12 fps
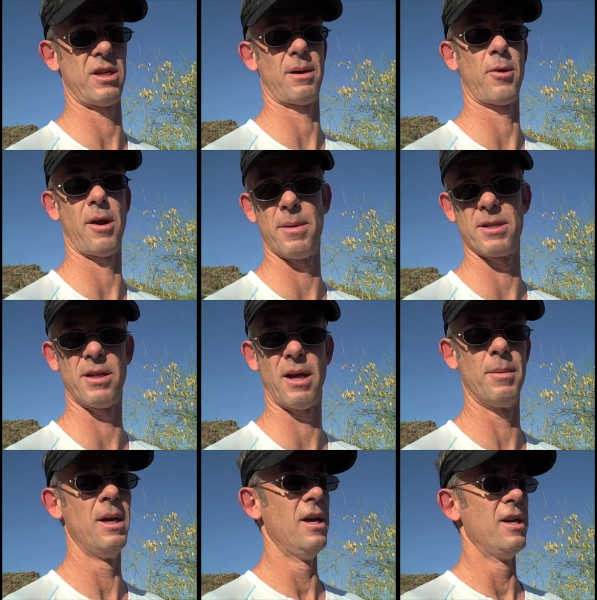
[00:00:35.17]
See, I'm already messing
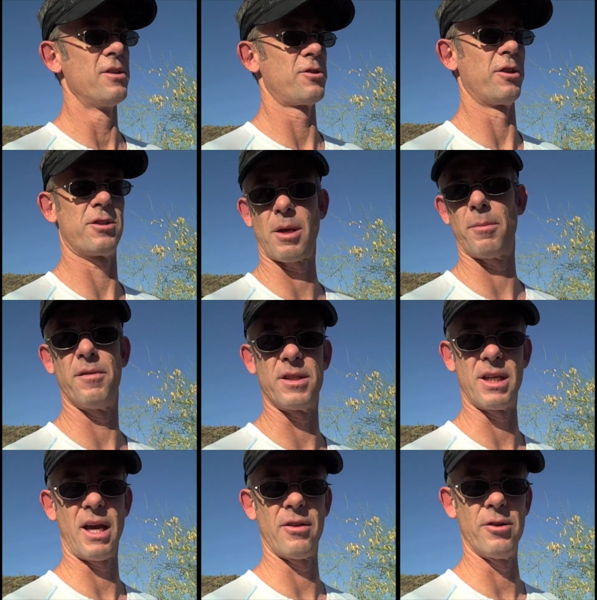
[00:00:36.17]
up. Stitch some of it
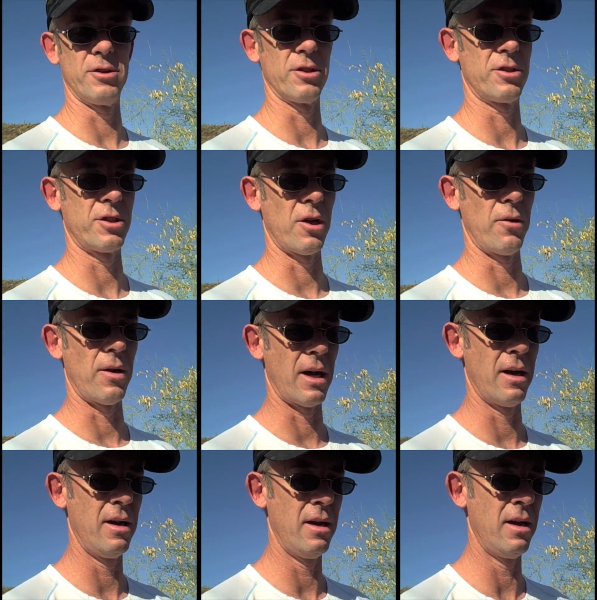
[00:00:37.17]
together just
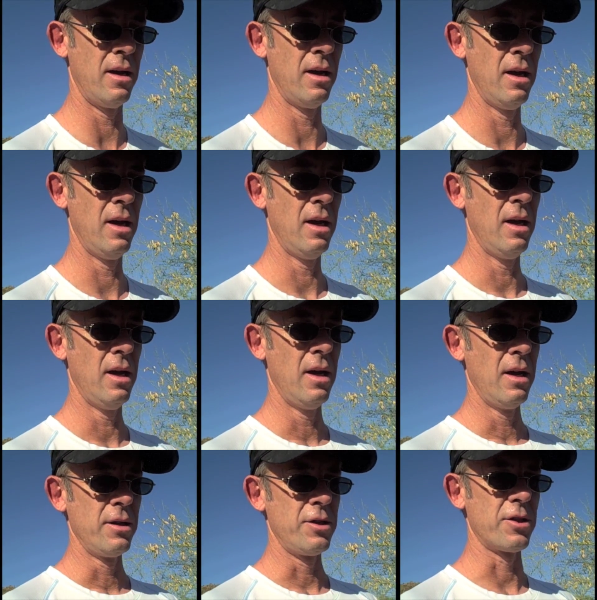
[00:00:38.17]
so
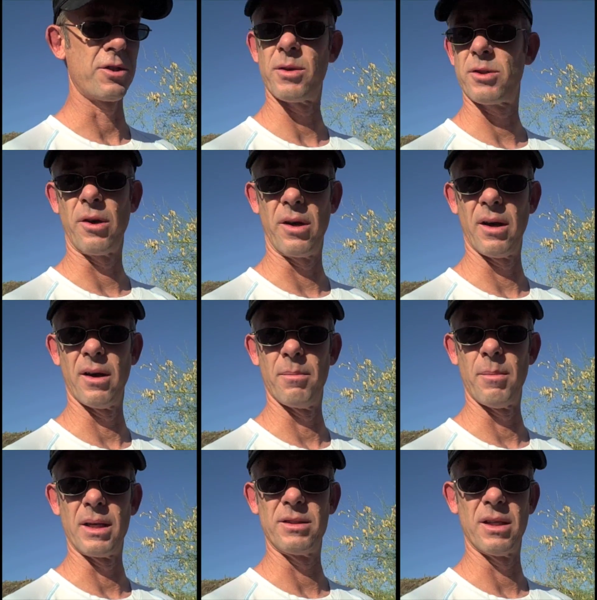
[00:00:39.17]
it's coherent
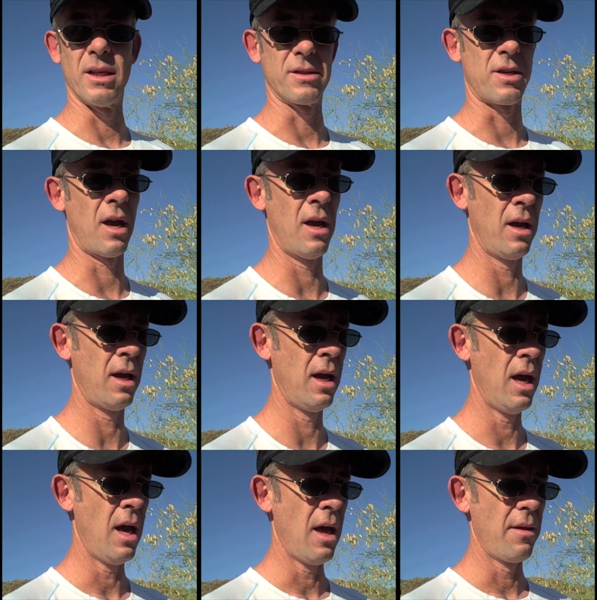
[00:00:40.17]
and makes sense.
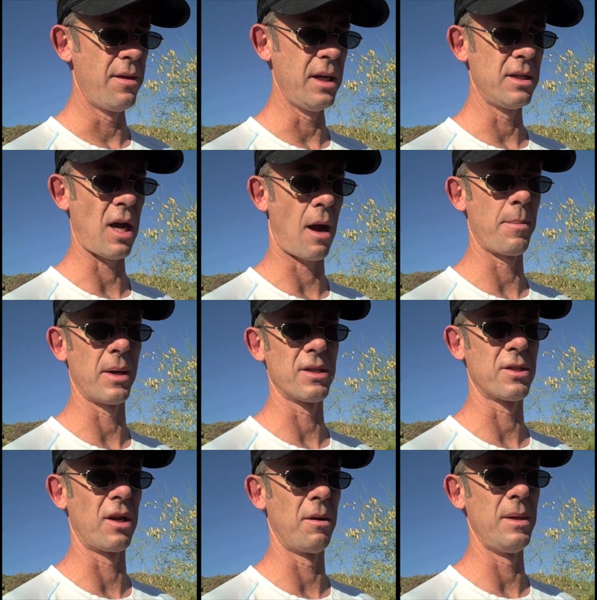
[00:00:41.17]
The topic
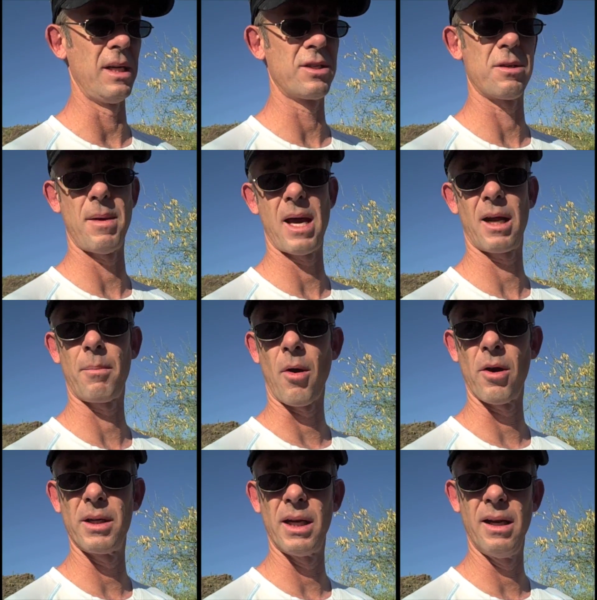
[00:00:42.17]
is going to be semantic
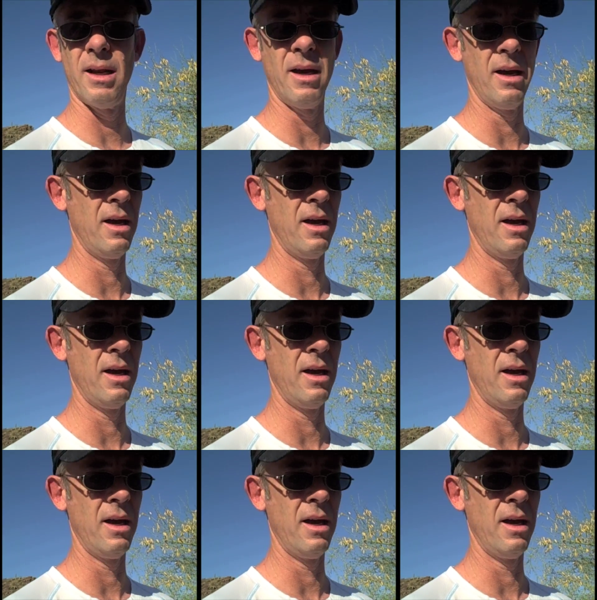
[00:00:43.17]
marketing.